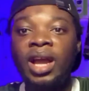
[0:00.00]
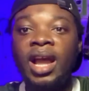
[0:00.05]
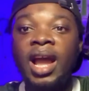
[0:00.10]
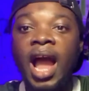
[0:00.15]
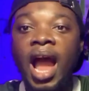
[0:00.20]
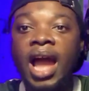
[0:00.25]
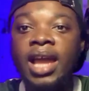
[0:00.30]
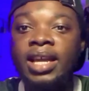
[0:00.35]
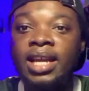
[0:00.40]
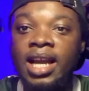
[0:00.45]

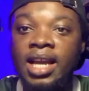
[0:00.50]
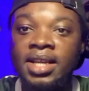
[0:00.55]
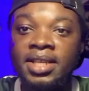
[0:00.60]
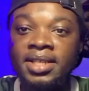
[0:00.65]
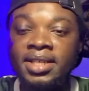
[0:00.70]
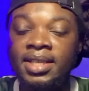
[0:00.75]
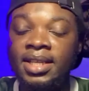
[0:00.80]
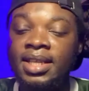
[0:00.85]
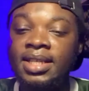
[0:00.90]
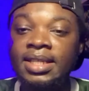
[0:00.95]
Hi
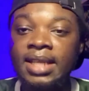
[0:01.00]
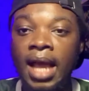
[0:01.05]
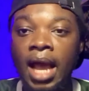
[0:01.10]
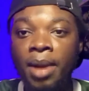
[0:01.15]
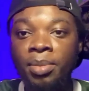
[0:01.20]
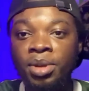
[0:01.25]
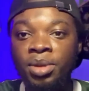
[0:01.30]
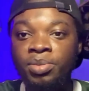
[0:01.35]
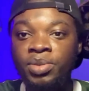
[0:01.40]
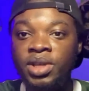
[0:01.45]
guys, it's
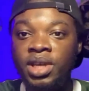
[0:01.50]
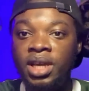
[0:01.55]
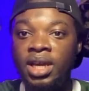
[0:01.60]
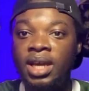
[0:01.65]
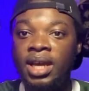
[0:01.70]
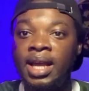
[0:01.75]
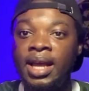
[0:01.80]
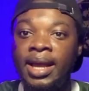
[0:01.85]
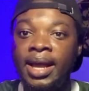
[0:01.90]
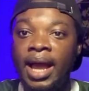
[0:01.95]
Habib here.
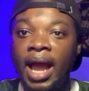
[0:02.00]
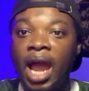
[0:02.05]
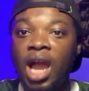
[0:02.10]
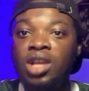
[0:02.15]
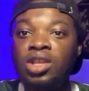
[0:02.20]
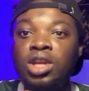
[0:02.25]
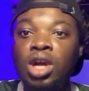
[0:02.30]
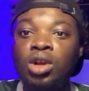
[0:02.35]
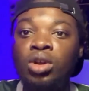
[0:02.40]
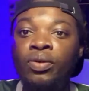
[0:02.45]
Are you
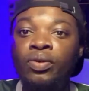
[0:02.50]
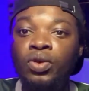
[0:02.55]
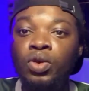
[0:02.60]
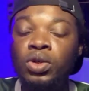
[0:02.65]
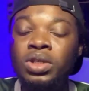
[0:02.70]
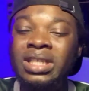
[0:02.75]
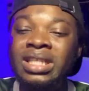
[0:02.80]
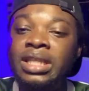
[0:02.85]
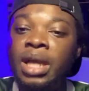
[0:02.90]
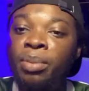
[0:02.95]
tired of
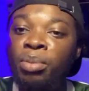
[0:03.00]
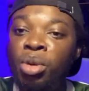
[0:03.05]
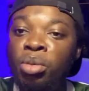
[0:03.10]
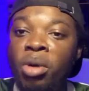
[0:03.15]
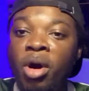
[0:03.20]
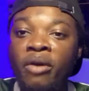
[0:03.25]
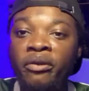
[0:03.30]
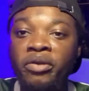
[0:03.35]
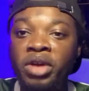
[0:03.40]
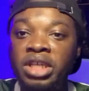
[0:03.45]
using the mobile
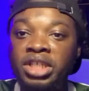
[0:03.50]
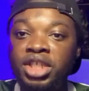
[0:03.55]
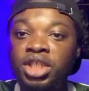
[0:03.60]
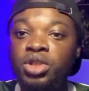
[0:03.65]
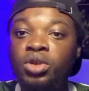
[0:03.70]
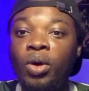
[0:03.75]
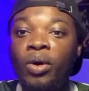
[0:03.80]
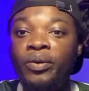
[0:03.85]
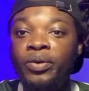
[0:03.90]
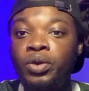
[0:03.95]
version
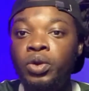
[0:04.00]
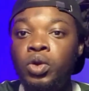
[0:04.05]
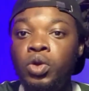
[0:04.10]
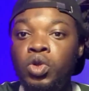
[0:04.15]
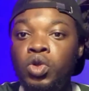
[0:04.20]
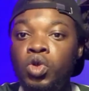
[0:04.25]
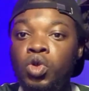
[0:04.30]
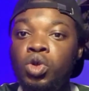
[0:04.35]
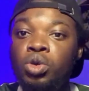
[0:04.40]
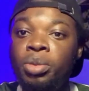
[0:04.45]
of
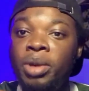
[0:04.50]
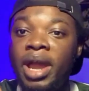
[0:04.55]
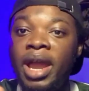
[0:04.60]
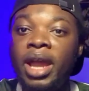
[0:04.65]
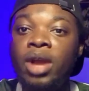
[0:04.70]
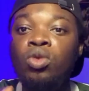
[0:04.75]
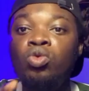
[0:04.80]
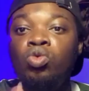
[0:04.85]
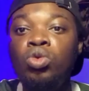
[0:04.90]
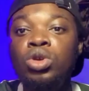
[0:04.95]
YouTube
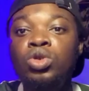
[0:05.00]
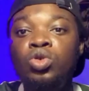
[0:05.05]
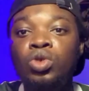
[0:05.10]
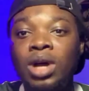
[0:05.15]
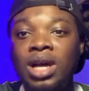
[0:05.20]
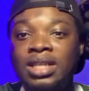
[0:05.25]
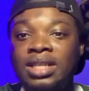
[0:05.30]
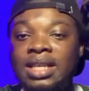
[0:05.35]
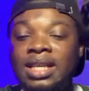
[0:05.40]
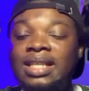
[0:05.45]
and want to
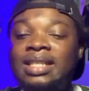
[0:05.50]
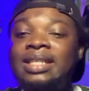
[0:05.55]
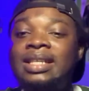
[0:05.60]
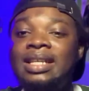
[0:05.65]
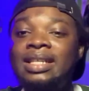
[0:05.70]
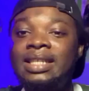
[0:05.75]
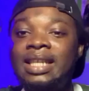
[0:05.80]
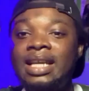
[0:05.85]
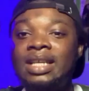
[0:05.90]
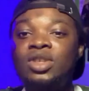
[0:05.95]
access the
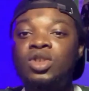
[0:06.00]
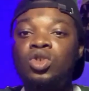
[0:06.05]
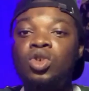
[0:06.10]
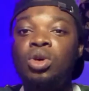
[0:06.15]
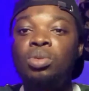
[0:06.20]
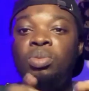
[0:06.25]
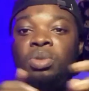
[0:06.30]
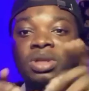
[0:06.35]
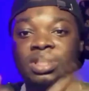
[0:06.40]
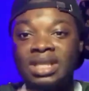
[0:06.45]
desktop
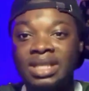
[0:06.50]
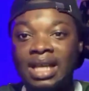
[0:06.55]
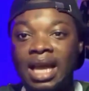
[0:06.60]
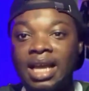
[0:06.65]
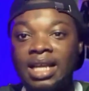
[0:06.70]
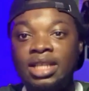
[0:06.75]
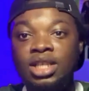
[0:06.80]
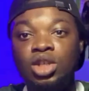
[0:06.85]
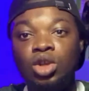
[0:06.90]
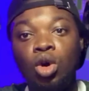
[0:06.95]

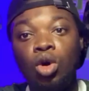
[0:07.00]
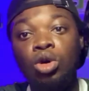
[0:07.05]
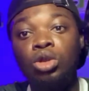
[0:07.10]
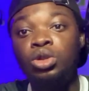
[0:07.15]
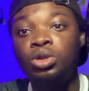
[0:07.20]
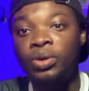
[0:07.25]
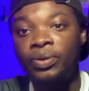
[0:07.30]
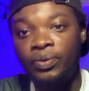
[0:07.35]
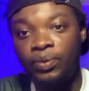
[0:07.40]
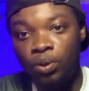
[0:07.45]
site on
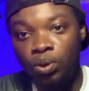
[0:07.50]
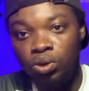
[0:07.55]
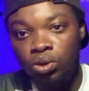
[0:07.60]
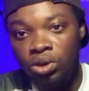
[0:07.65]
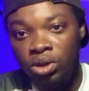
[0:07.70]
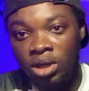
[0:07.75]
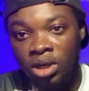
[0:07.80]
your phone?